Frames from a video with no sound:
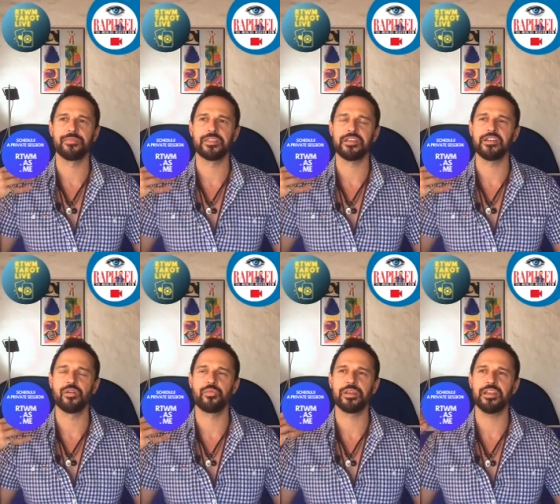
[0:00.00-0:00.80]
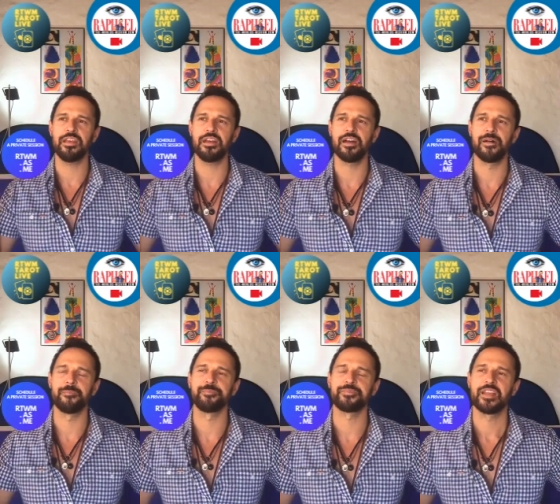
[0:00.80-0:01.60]
you know, really,
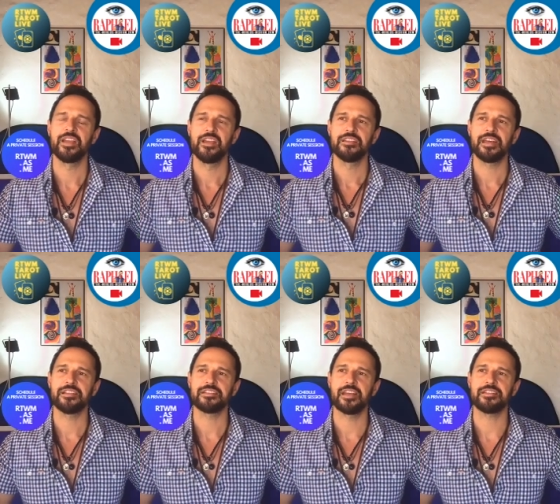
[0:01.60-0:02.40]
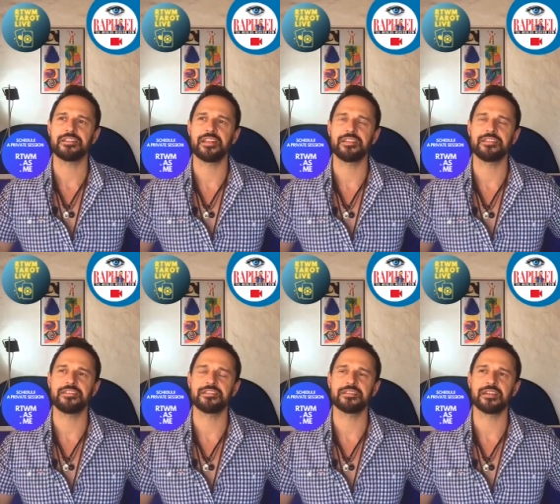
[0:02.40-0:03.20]
they're
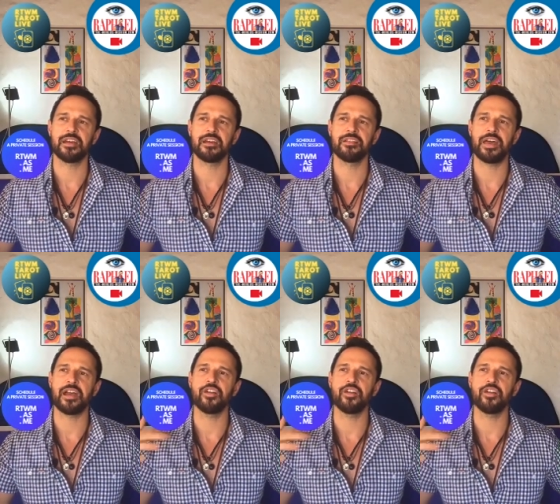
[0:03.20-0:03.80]
going